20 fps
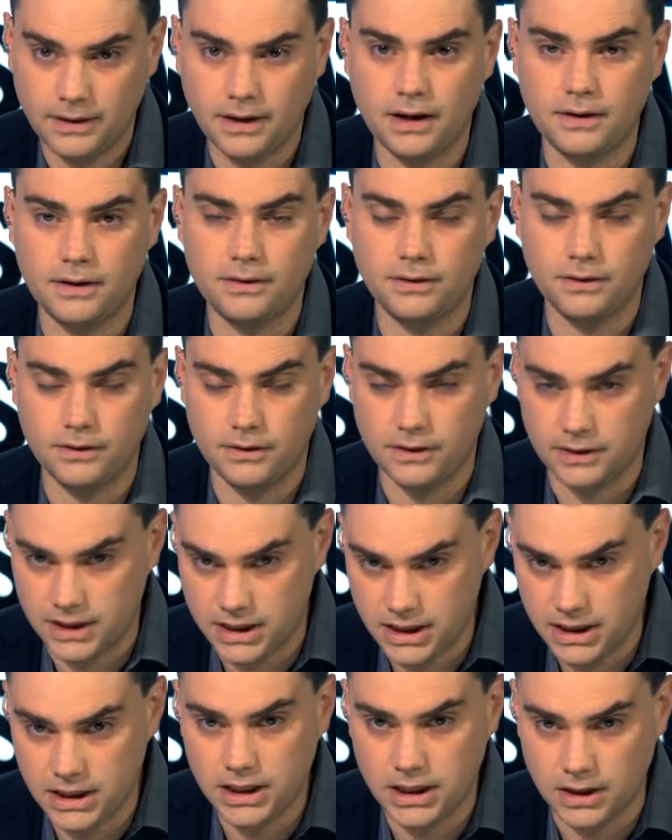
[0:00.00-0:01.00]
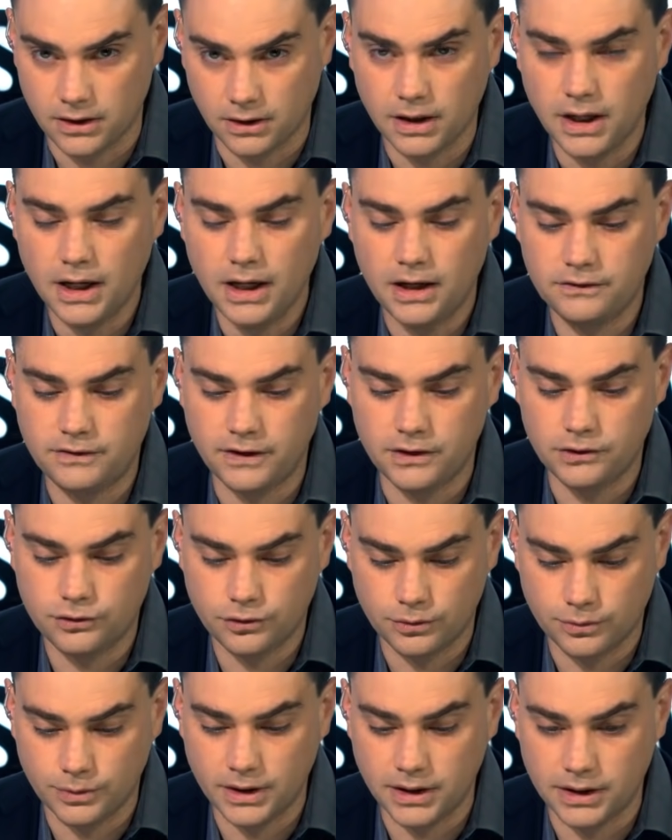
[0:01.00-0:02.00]
Okay, the, the key here is that you
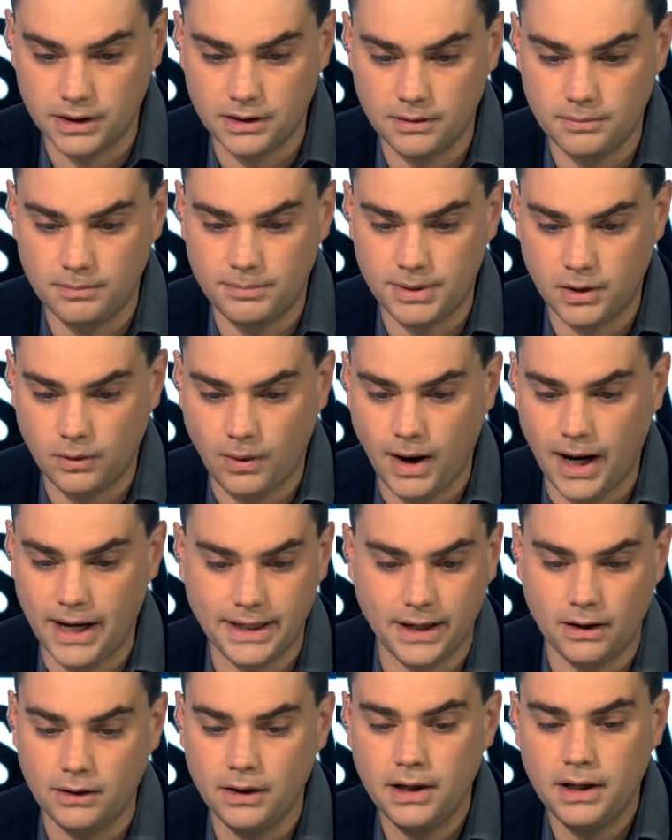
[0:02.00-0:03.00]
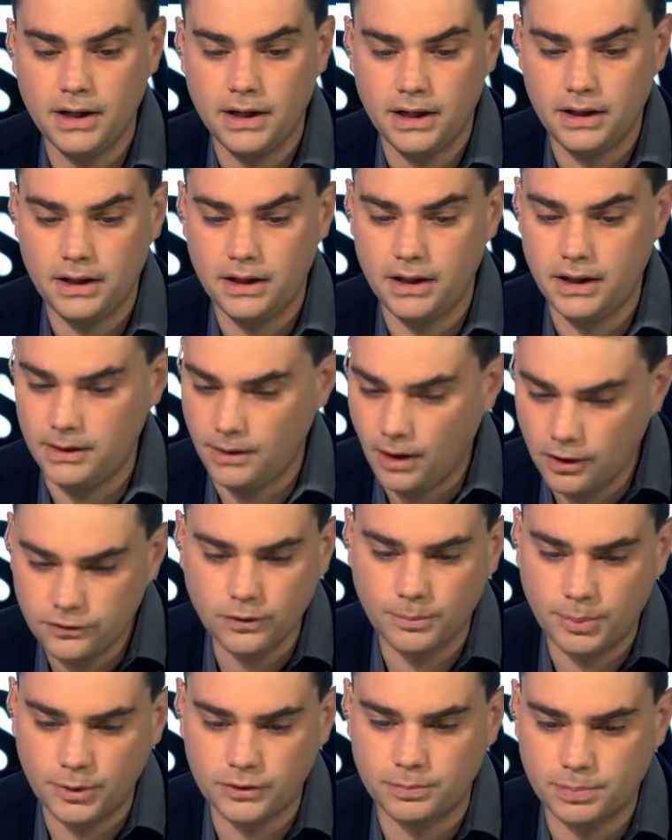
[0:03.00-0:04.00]
should really be quiet. Now, it
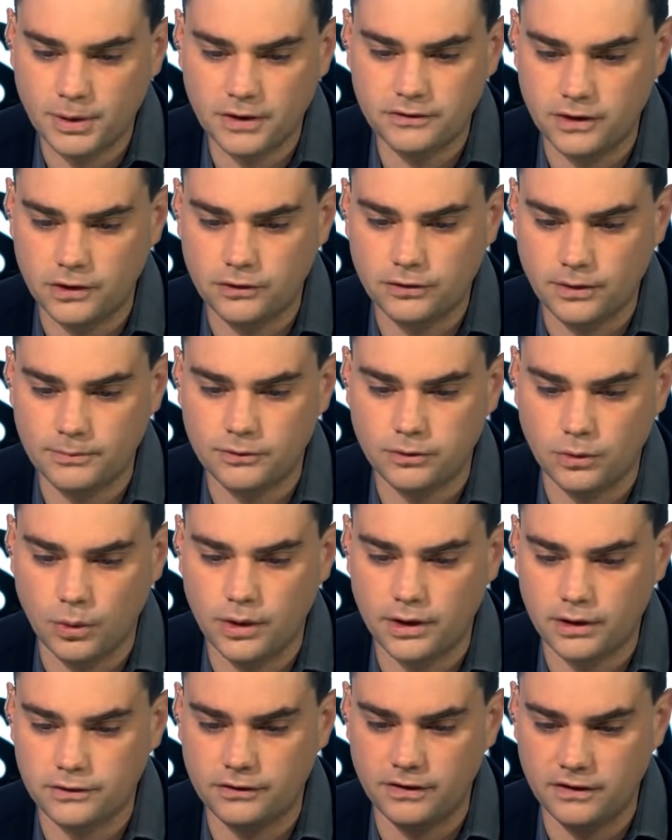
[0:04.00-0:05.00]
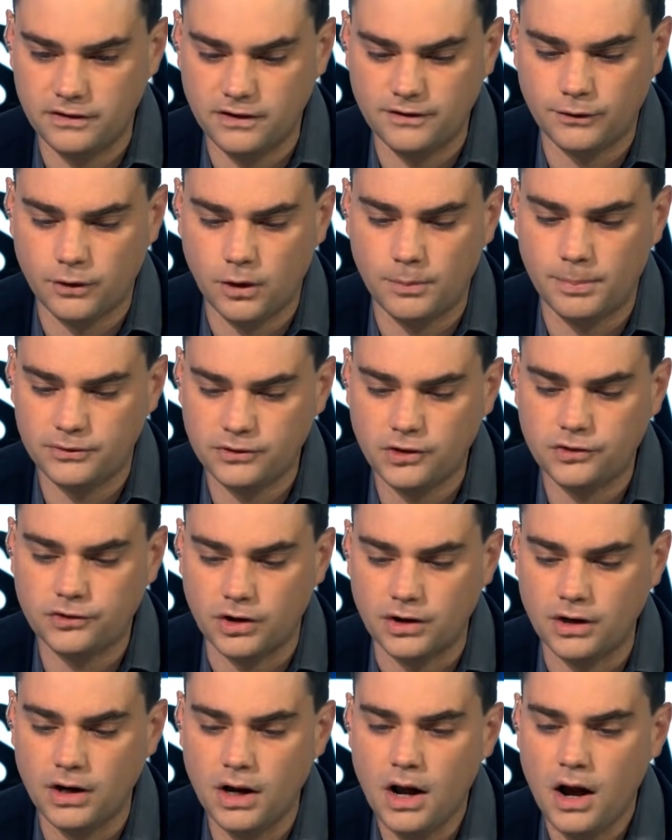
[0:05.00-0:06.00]
also puts President Trump's lawyers in the difficult
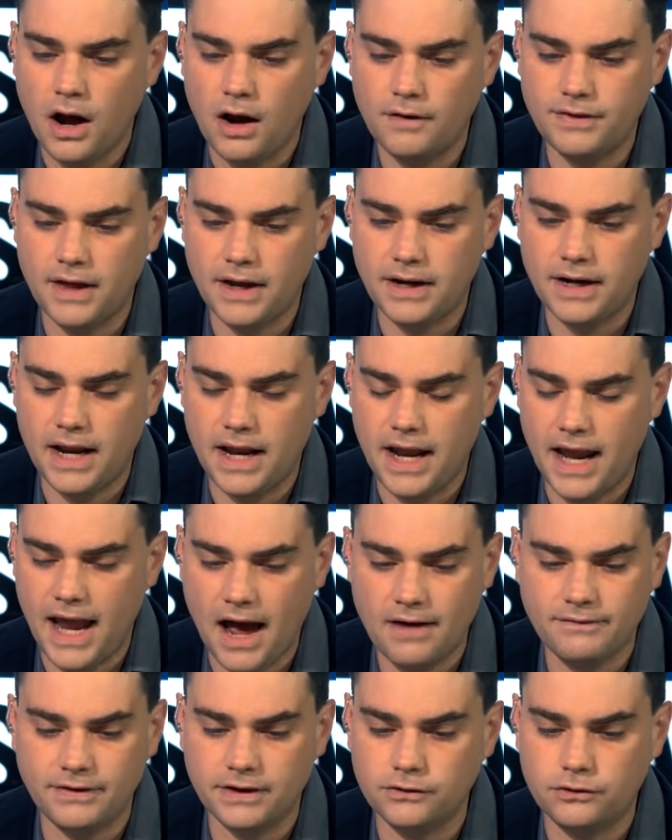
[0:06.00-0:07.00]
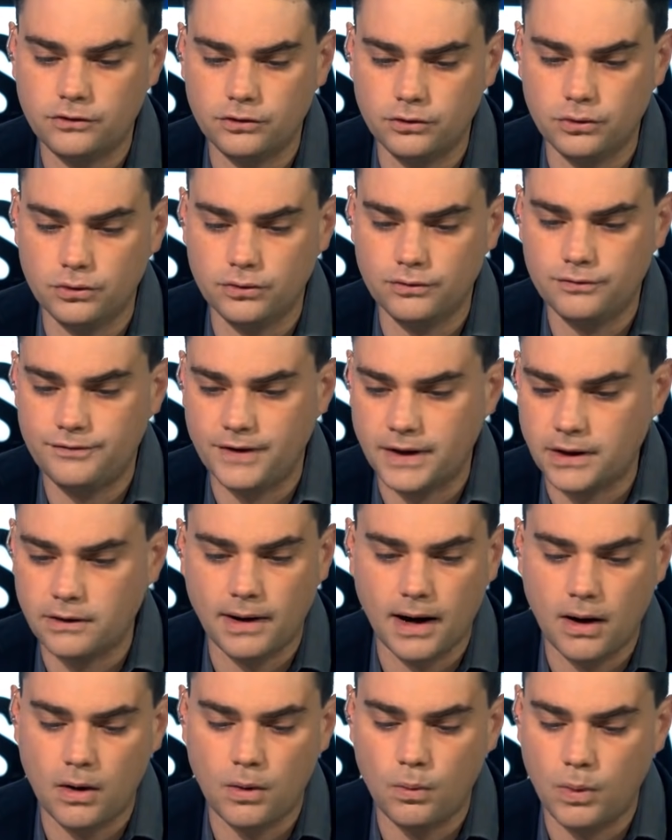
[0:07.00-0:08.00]
position of then having to figure
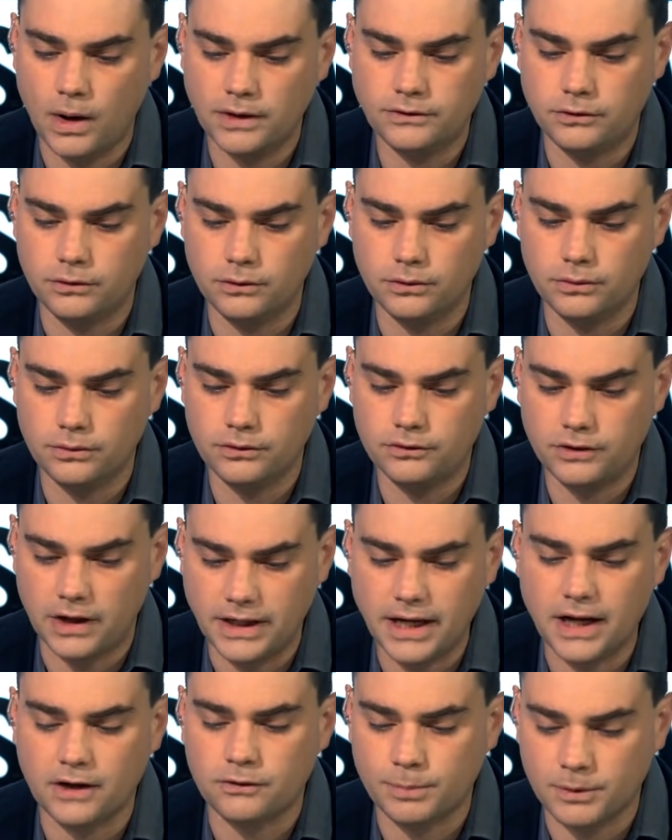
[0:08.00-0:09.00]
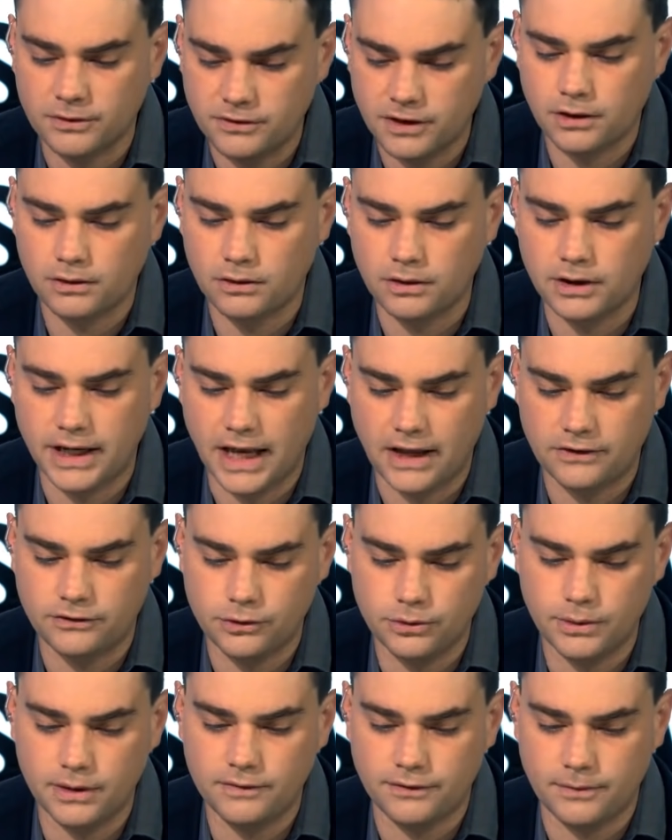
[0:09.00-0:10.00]
out what to say next, particularly as
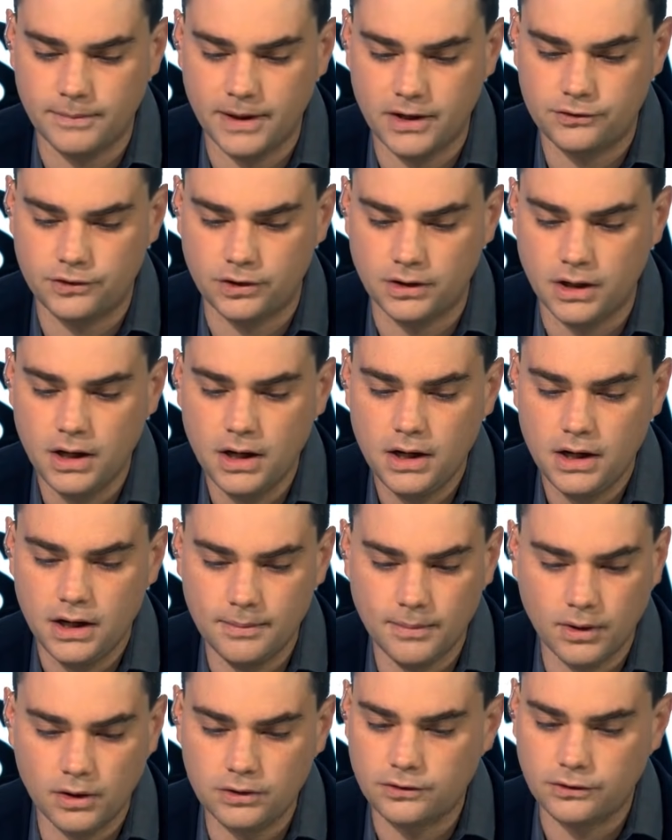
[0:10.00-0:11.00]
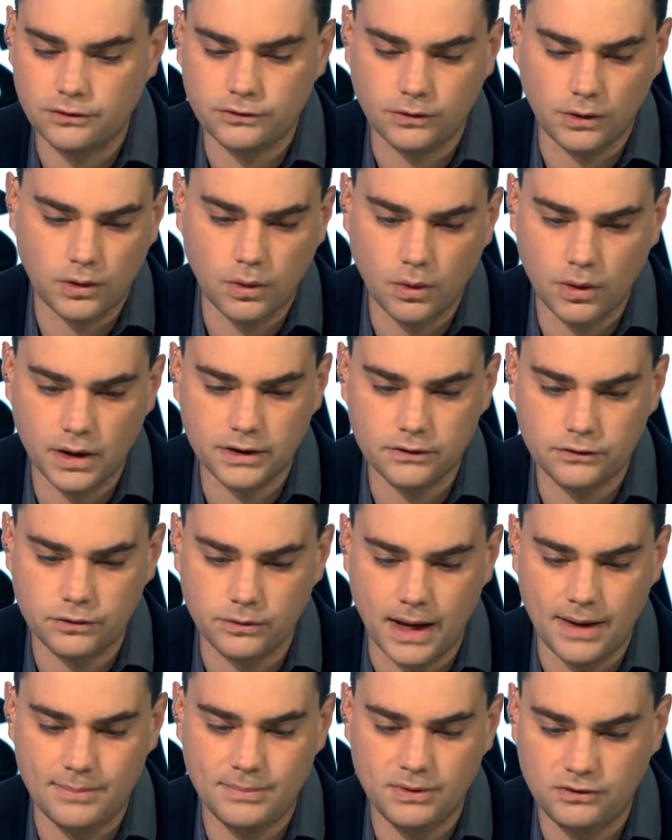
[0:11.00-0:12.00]
new information emerges. So, according to
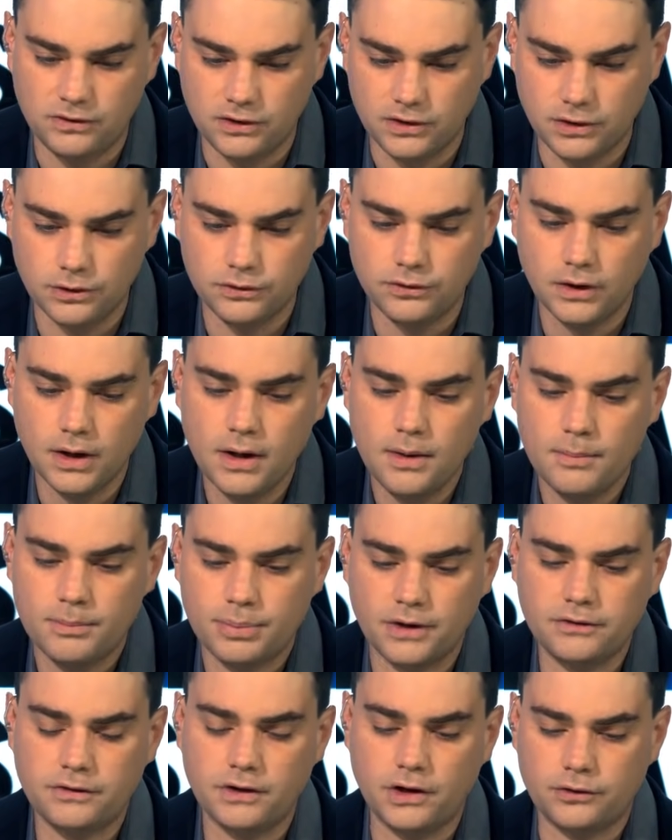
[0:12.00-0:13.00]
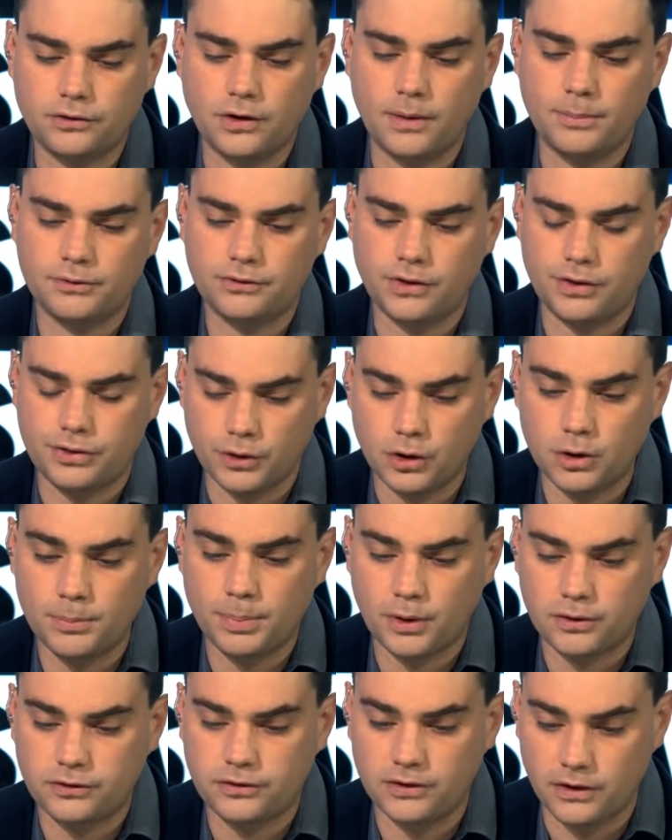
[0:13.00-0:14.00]
NBC News, President Trump was the third
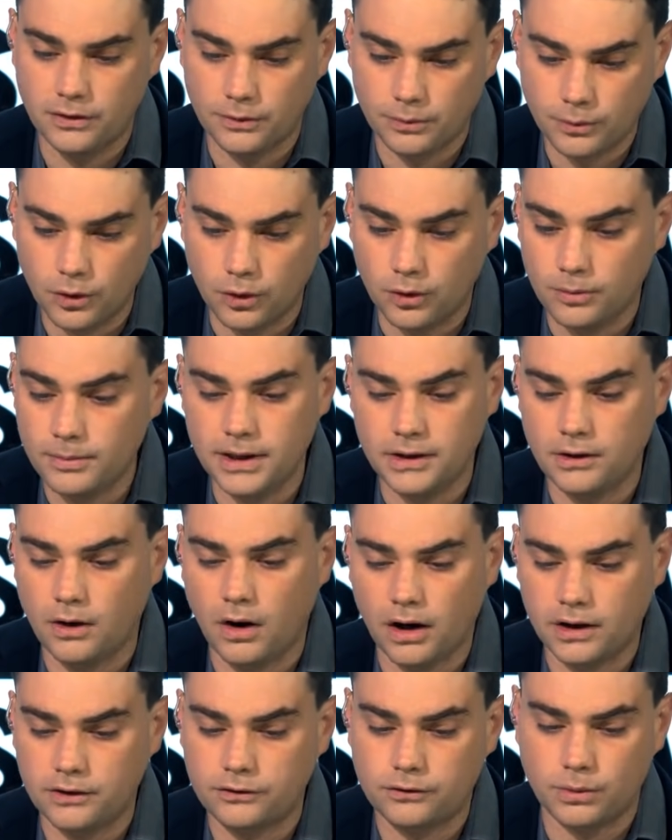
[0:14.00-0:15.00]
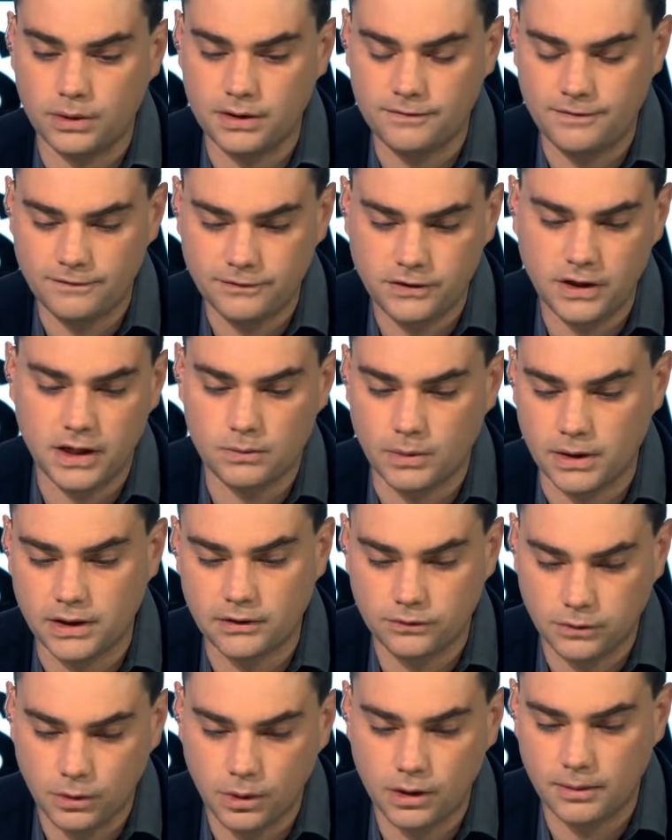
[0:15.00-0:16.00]
person in the room in August 2015 when
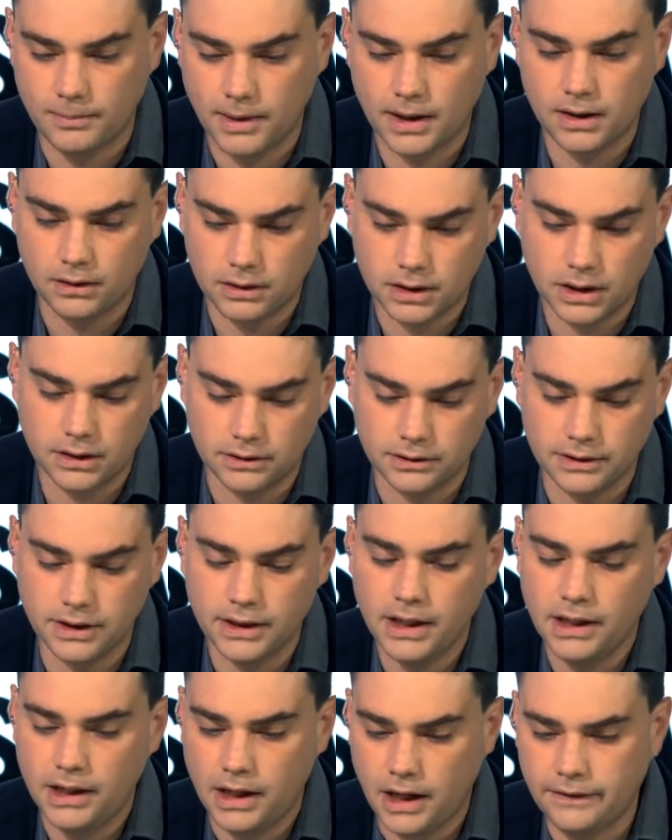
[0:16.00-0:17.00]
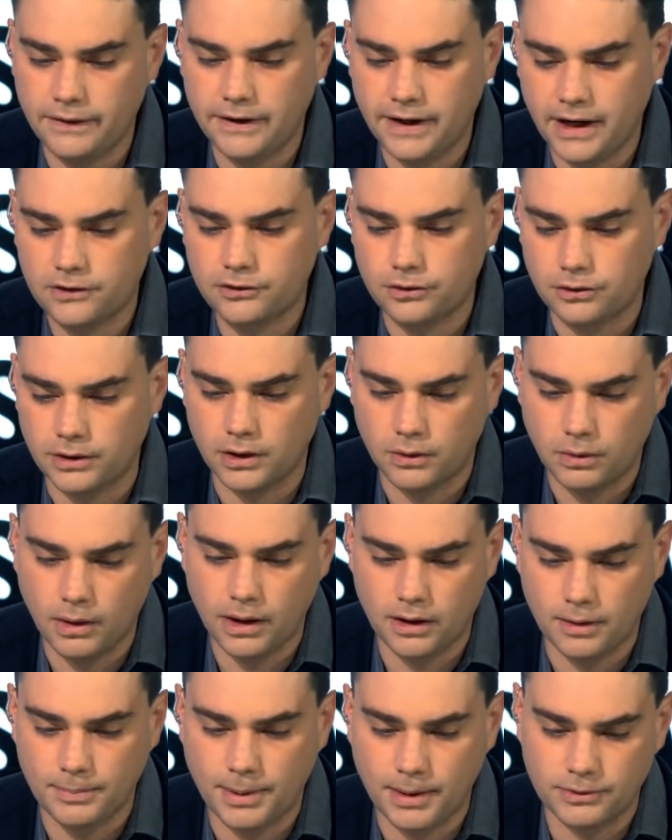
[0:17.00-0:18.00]
his lawyer Michael Cohen and the National
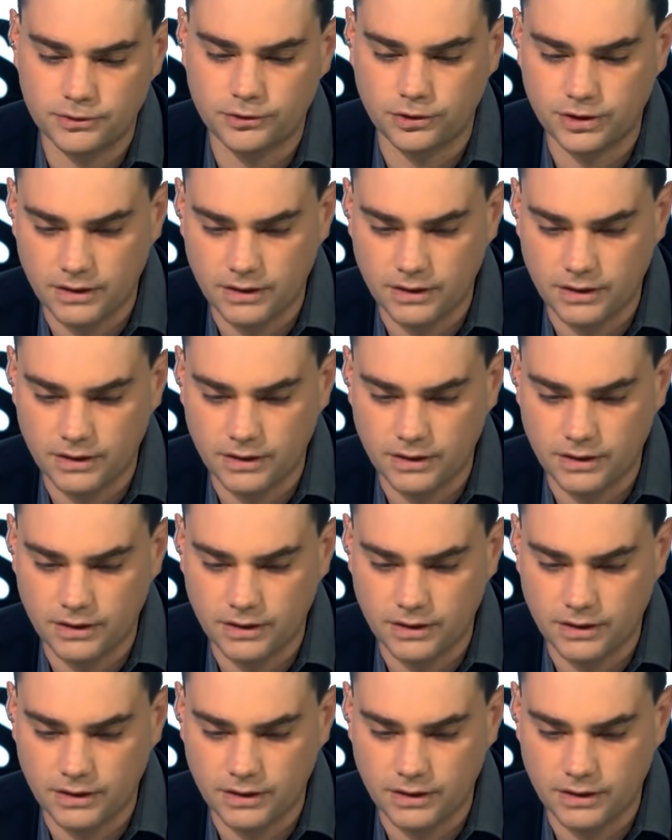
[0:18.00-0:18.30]
Enquirer publisher